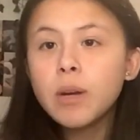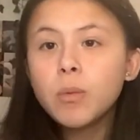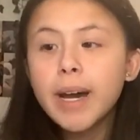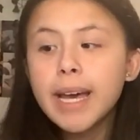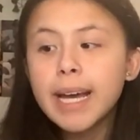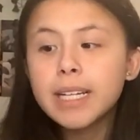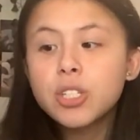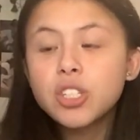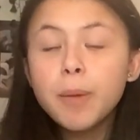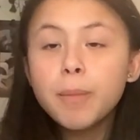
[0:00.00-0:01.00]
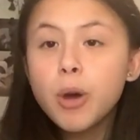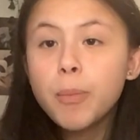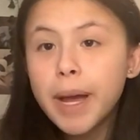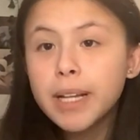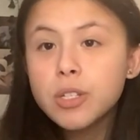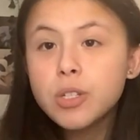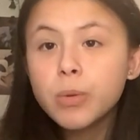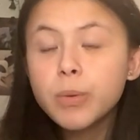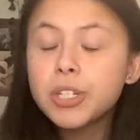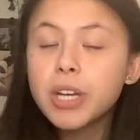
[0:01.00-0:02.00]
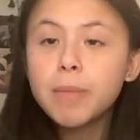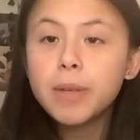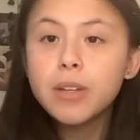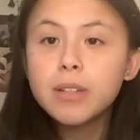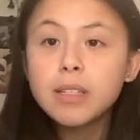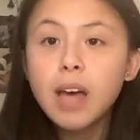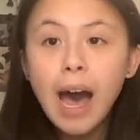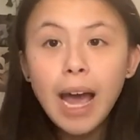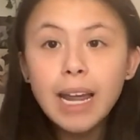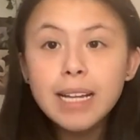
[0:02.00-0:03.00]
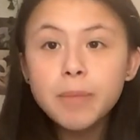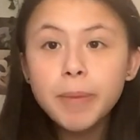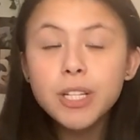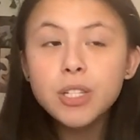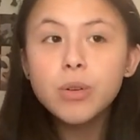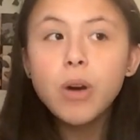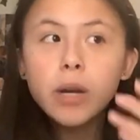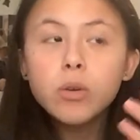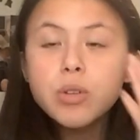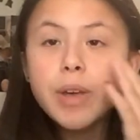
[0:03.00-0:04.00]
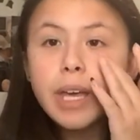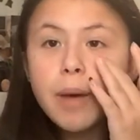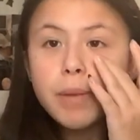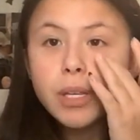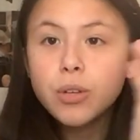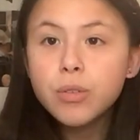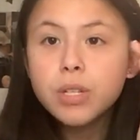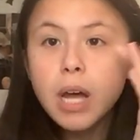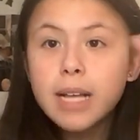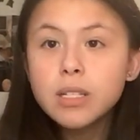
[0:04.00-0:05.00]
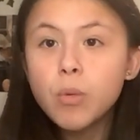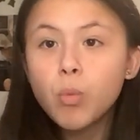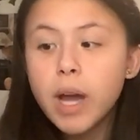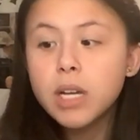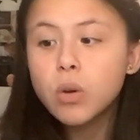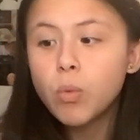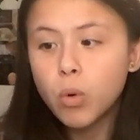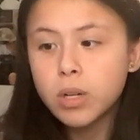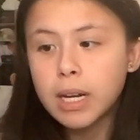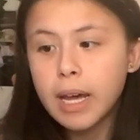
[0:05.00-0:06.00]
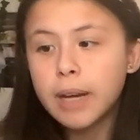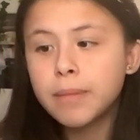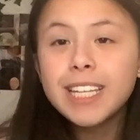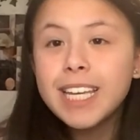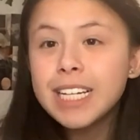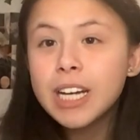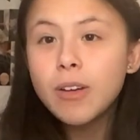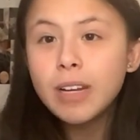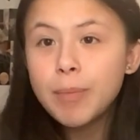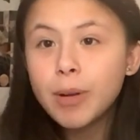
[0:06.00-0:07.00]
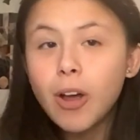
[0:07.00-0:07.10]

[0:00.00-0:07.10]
N Y X Jumbo Pencil, which can be used as a highlighter pencil and also it can be used as a white waterline. Kiko Lip